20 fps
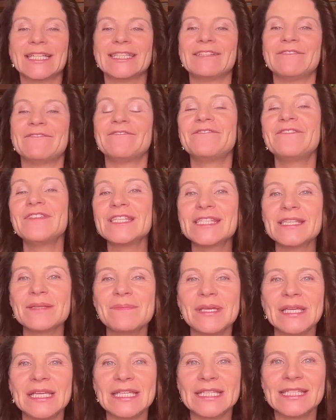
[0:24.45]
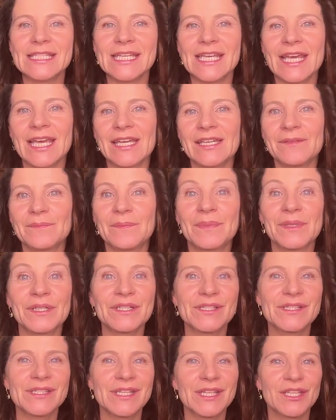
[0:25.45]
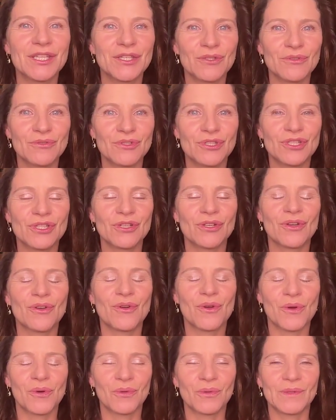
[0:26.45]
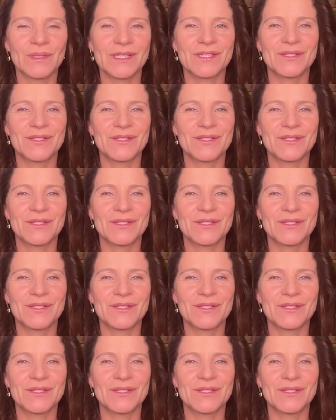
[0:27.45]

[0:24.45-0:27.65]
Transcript: the visibility and persecution code.